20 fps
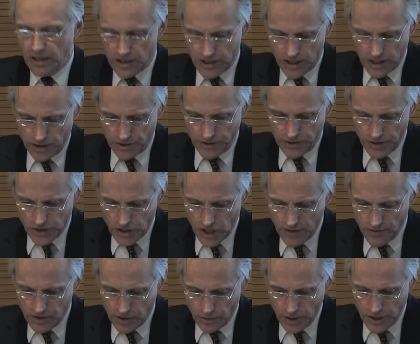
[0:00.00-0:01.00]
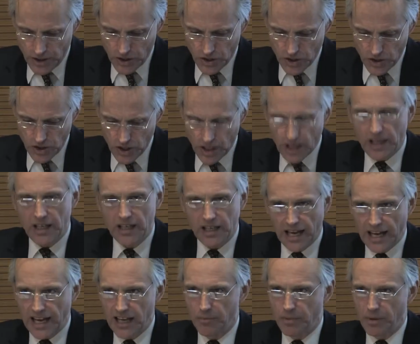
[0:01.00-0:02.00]
and health and safety risks
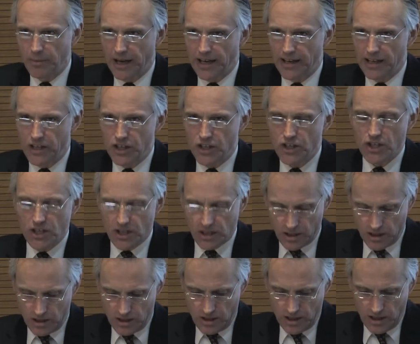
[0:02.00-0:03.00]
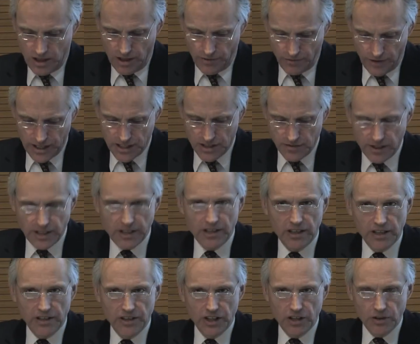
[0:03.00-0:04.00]
can be managed
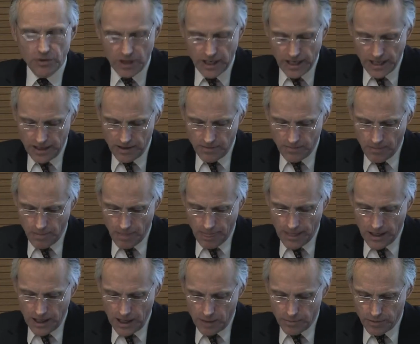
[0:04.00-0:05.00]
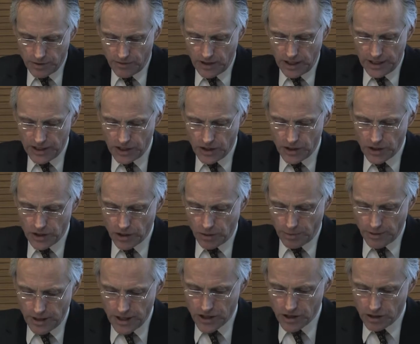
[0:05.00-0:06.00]
effectively in the UK, provided that
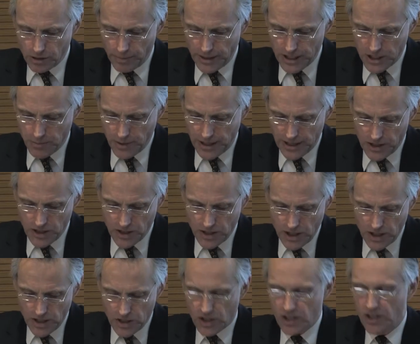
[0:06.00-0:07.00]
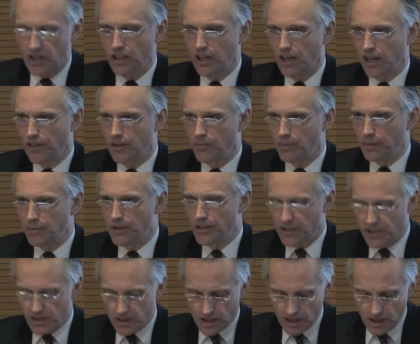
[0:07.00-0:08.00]
operational best practices are
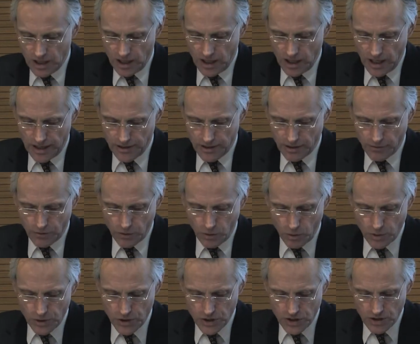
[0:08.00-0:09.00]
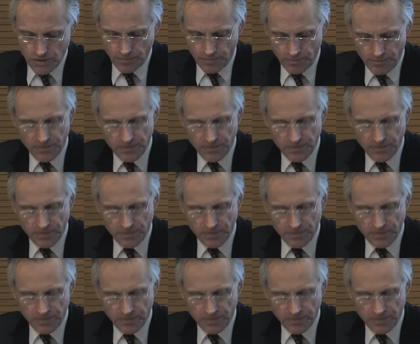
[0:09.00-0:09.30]
implemented and enforced.